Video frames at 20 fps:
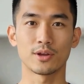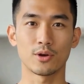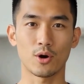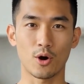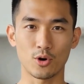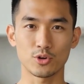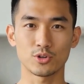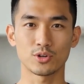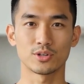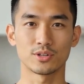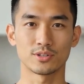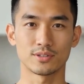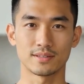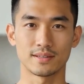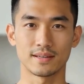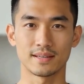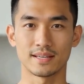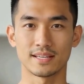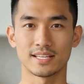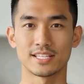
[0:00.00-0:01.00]
longer,
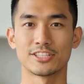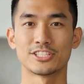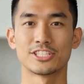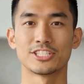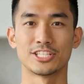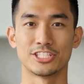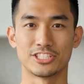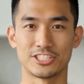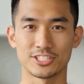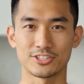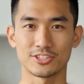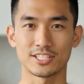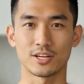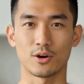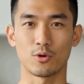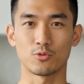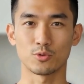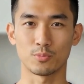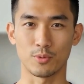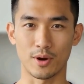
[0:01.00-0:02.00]
consistently
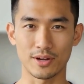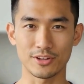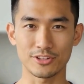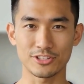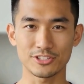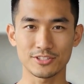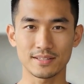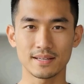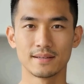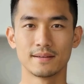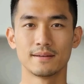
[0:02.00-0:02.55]
over months,